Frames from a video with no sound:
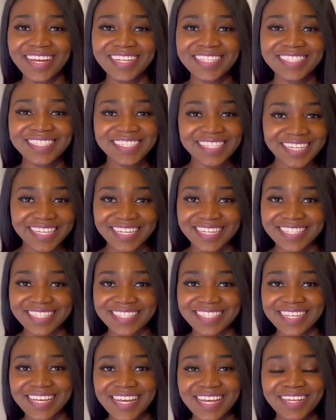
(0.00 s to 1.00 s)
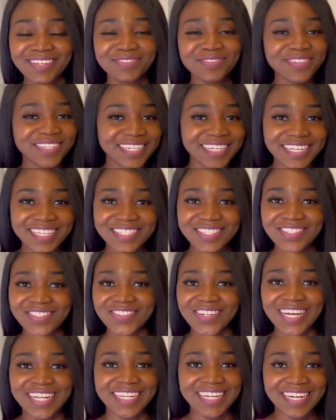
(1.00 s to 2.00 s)
ticket? Phoenix to
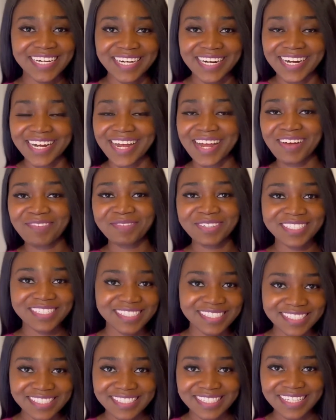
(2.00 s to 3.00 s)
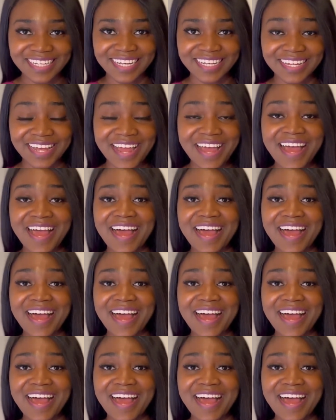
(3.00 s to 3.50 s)
Atlanta, how much is the ticket?